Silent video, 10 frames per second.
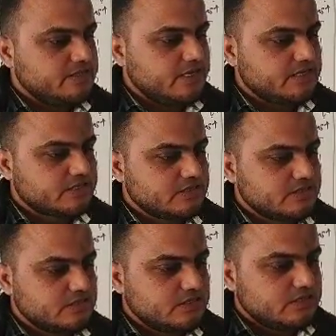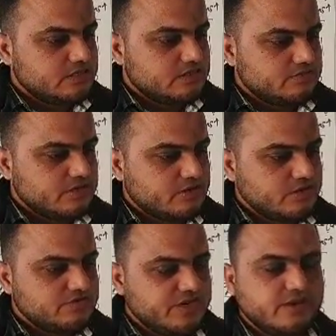that
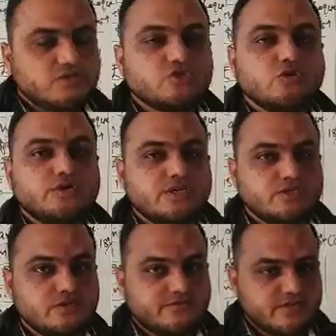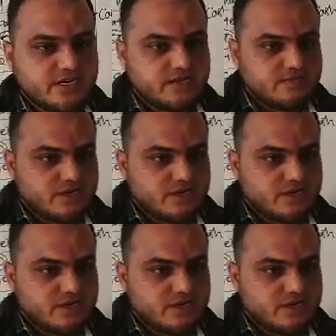because we have a shortage of time,